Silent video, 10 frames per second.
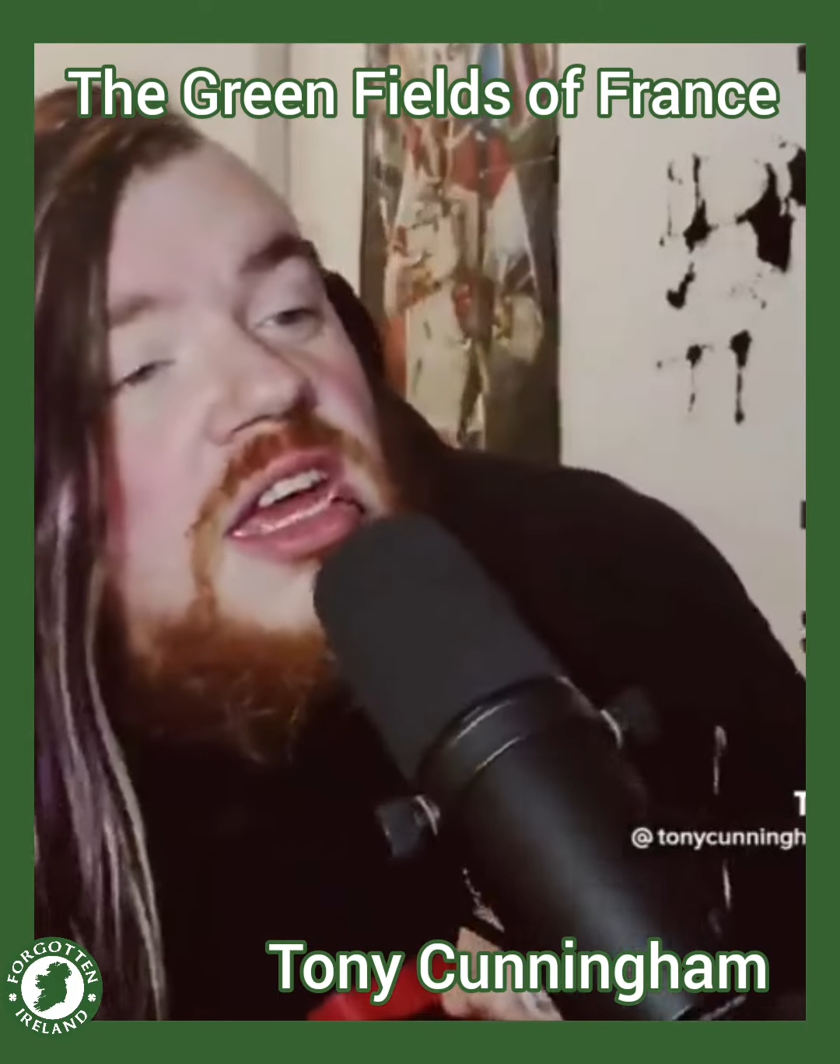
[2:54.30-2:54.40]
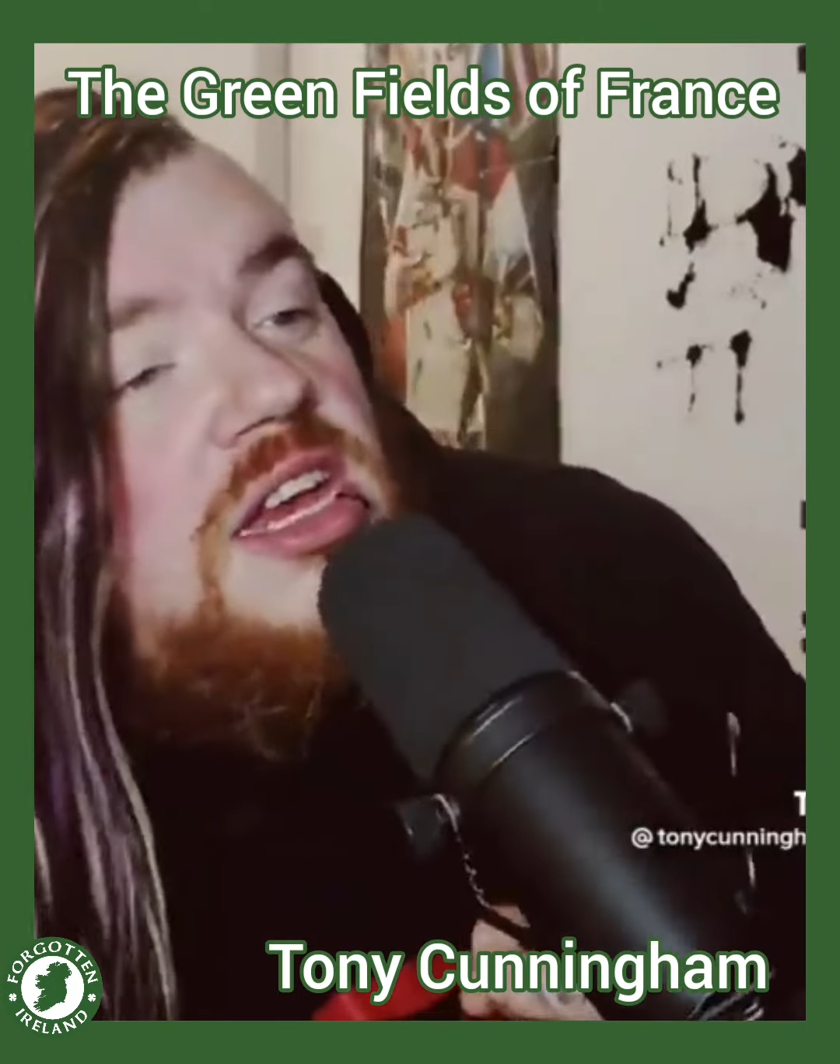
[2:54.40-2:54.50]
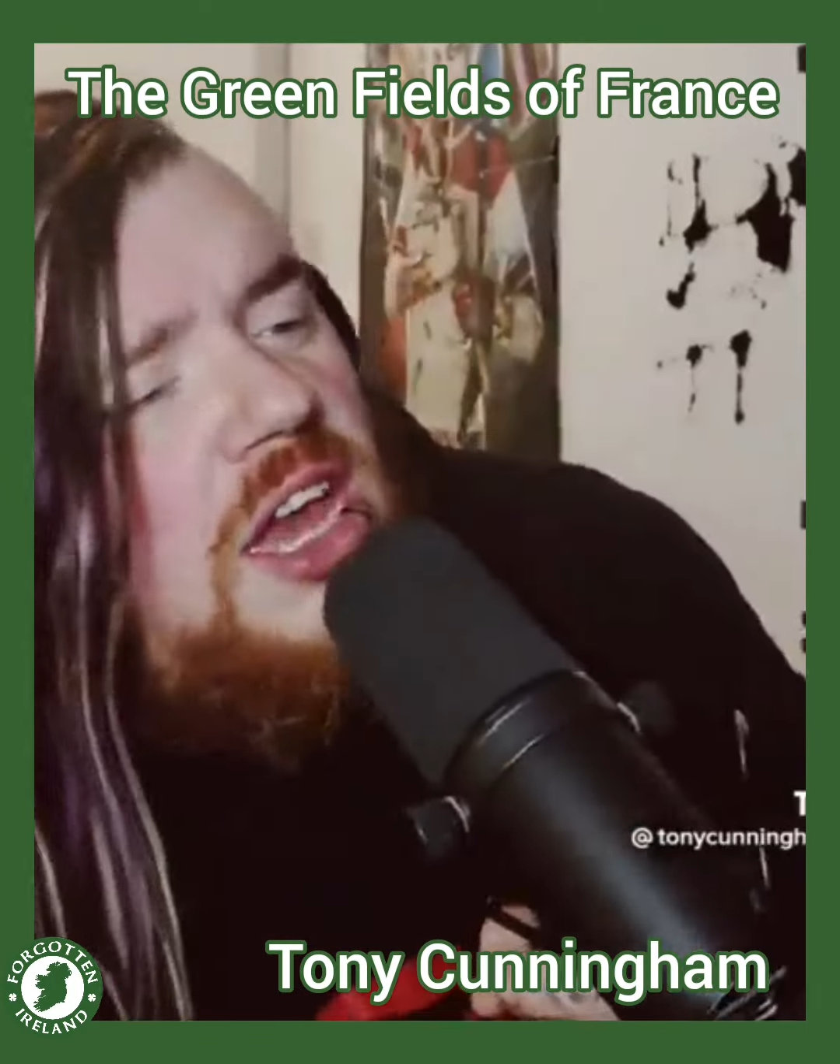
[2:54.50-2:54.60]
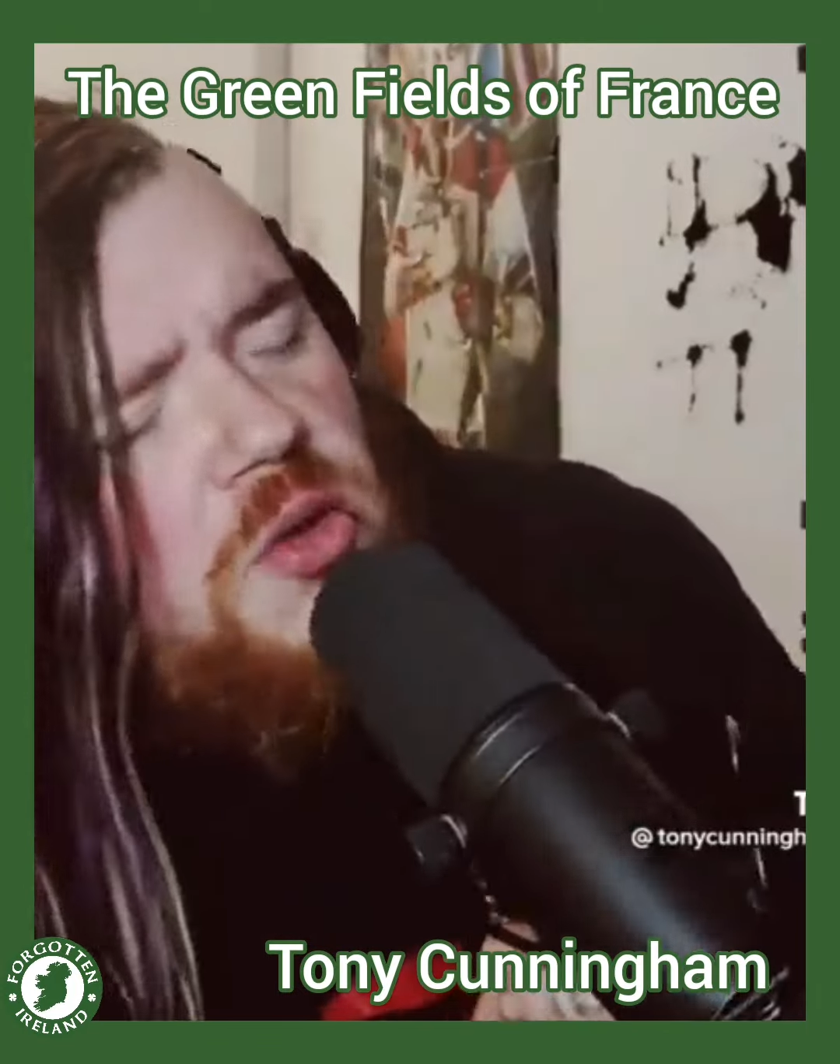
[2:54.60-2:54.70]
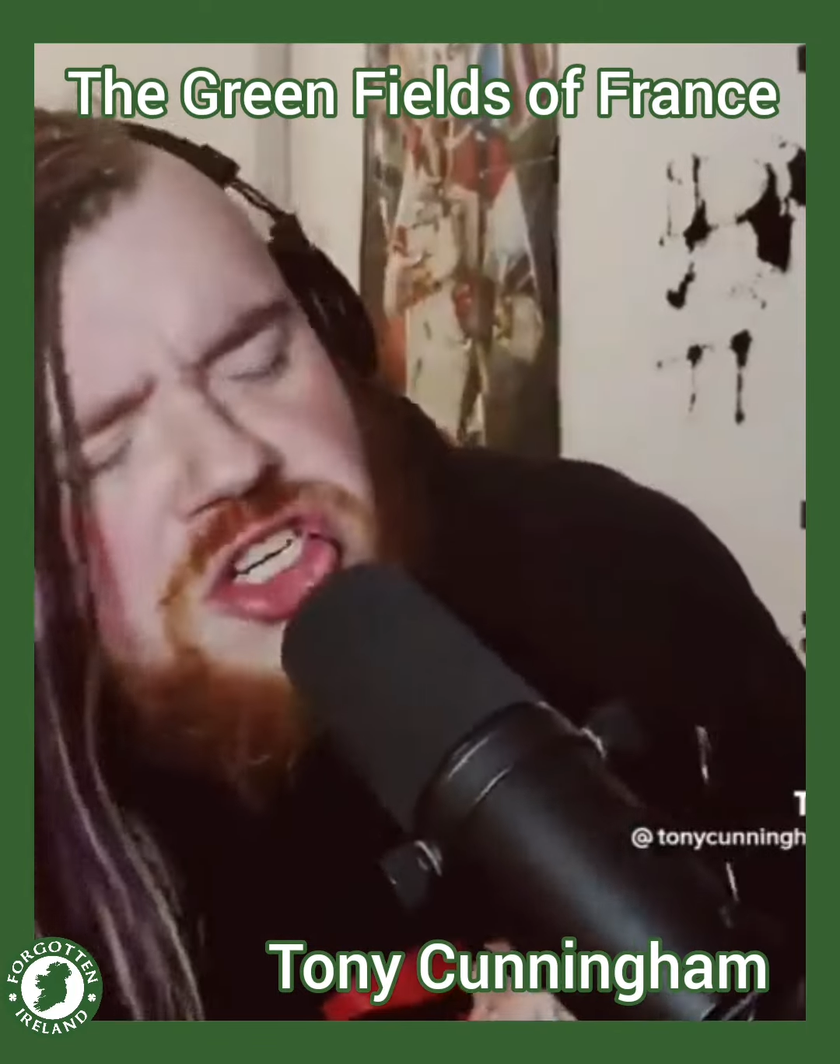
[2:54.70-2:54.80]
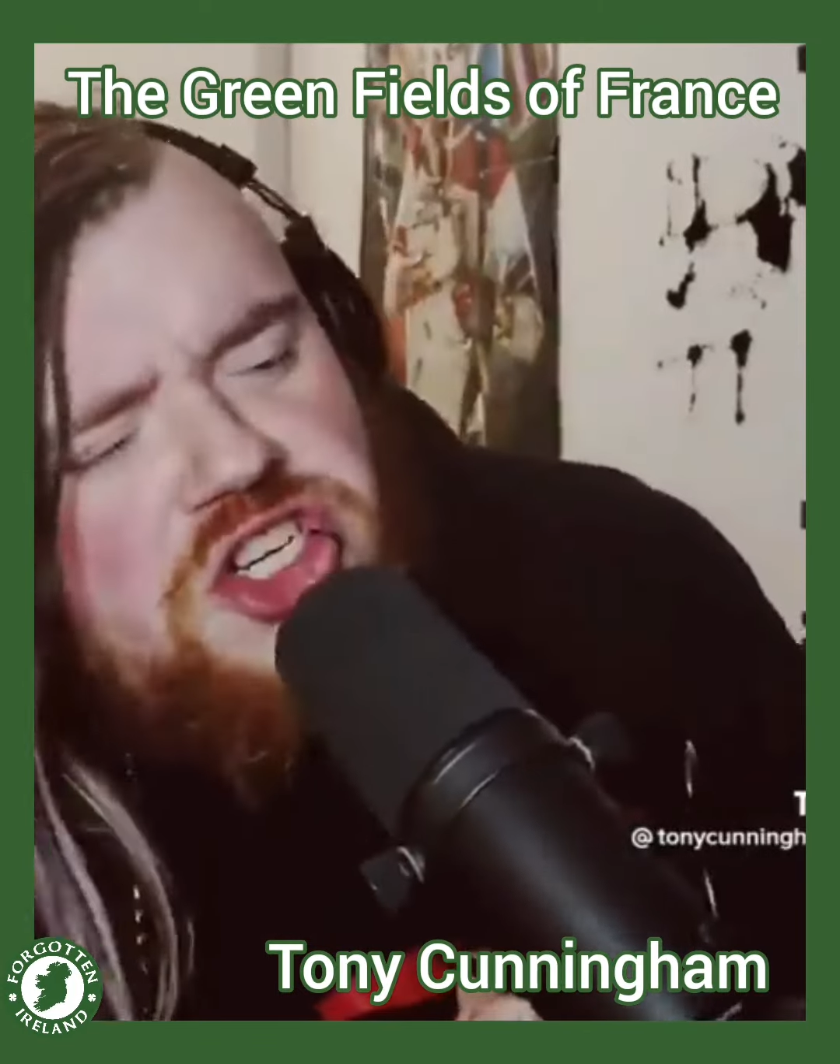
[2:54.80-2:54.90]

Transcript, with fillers: now it